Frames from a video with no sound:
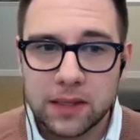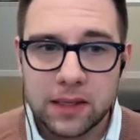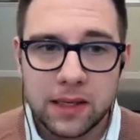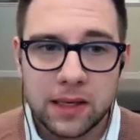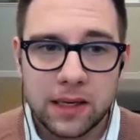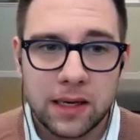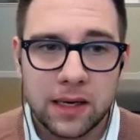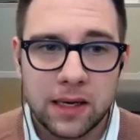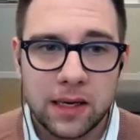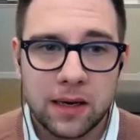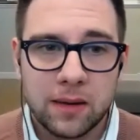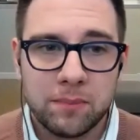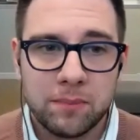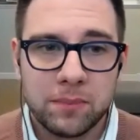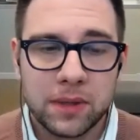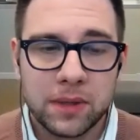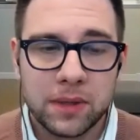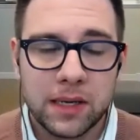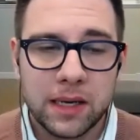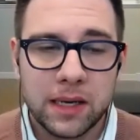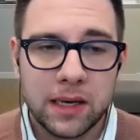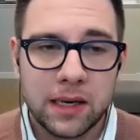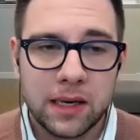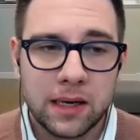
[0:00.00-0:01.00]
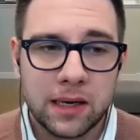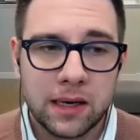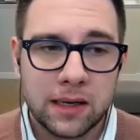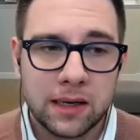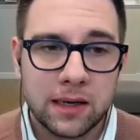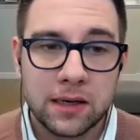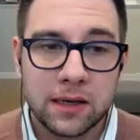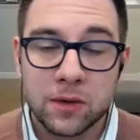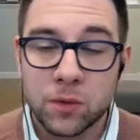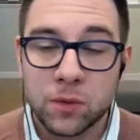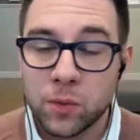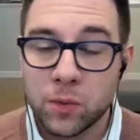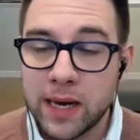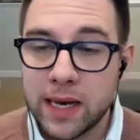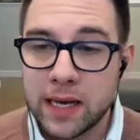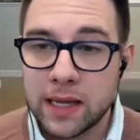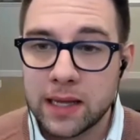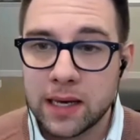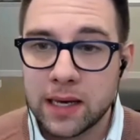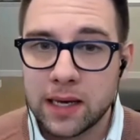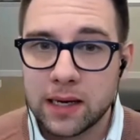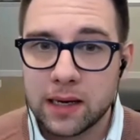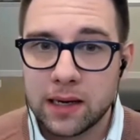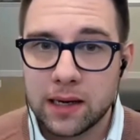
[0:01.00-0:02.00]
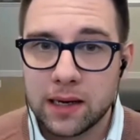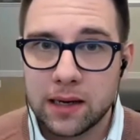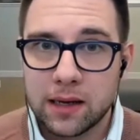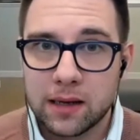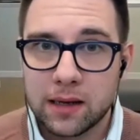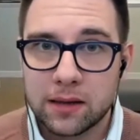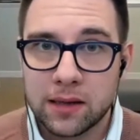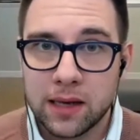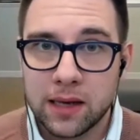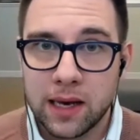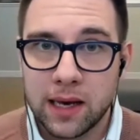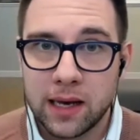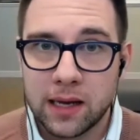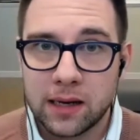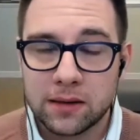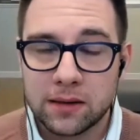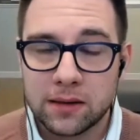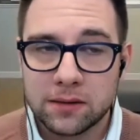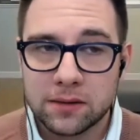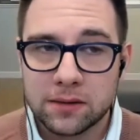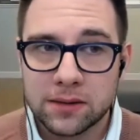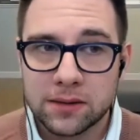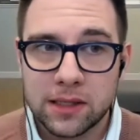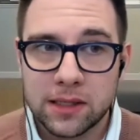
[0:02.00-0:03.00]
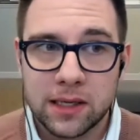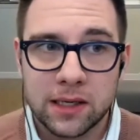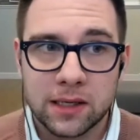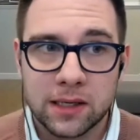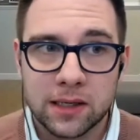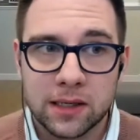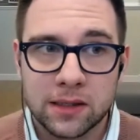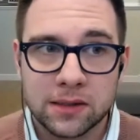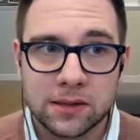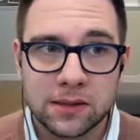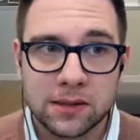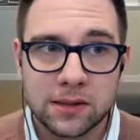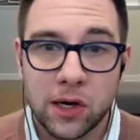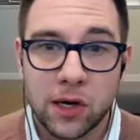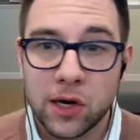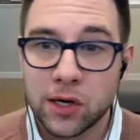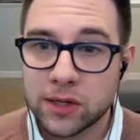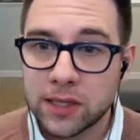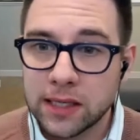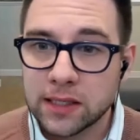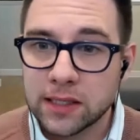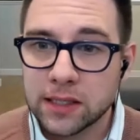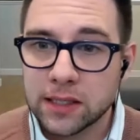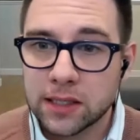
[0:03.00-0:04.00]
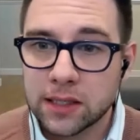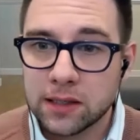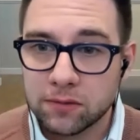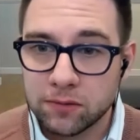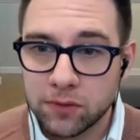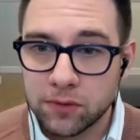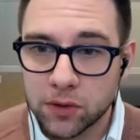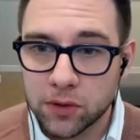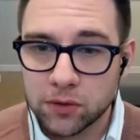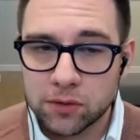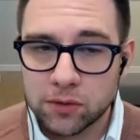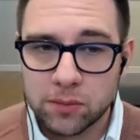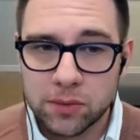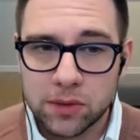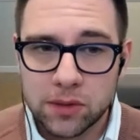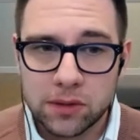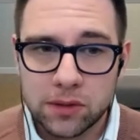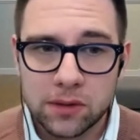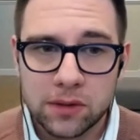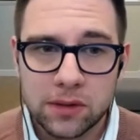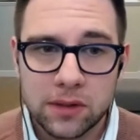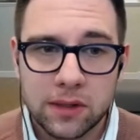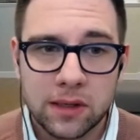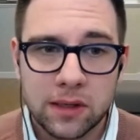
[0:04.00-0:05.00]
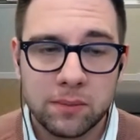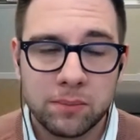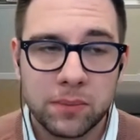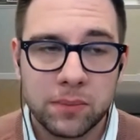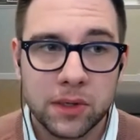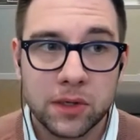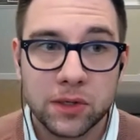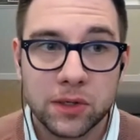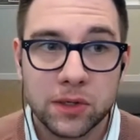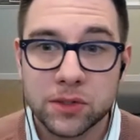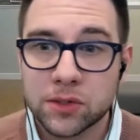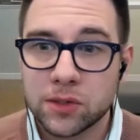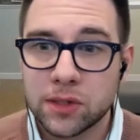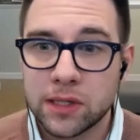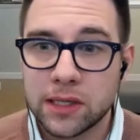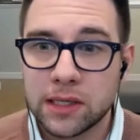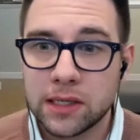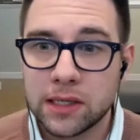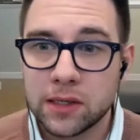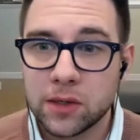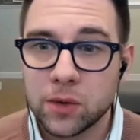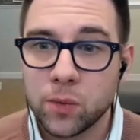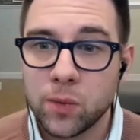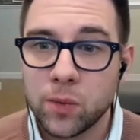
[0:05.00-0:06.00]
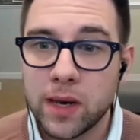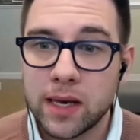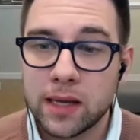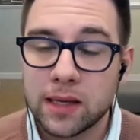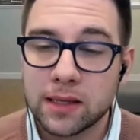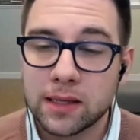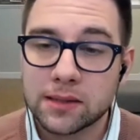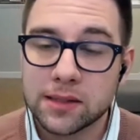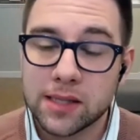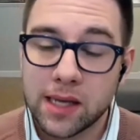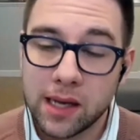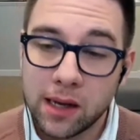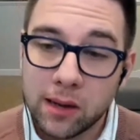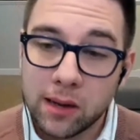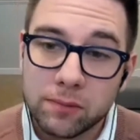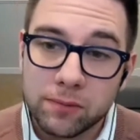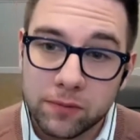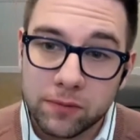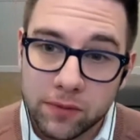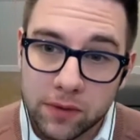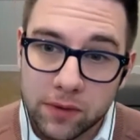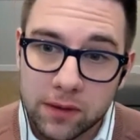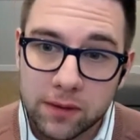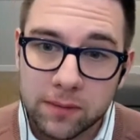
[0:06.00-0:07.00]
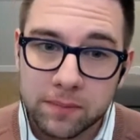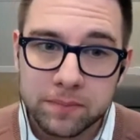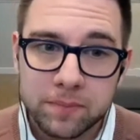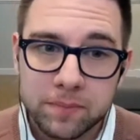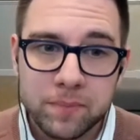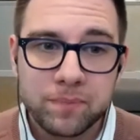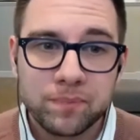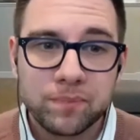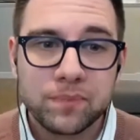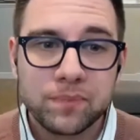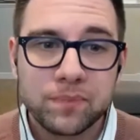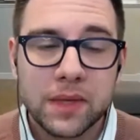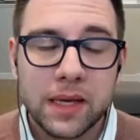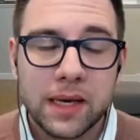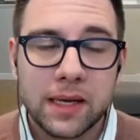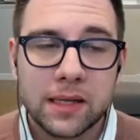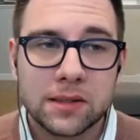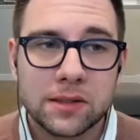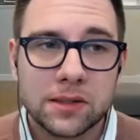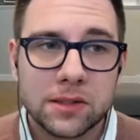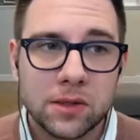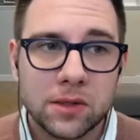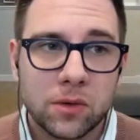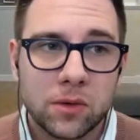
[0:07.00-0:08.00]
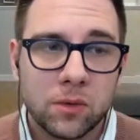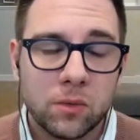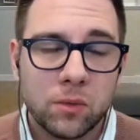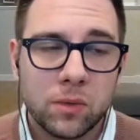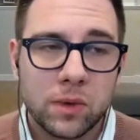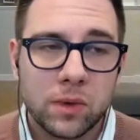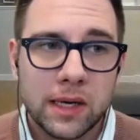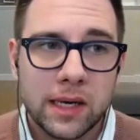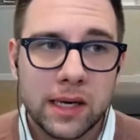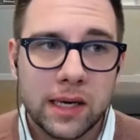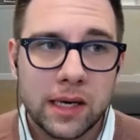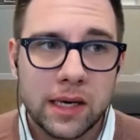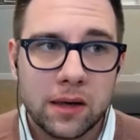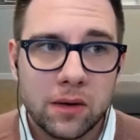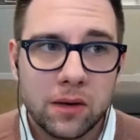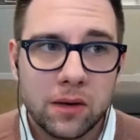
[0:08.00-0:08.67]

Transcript: uh, but uh, in a way that, that is authentic and vulnerable, uh, but also then in a way that's helpful. And so what I,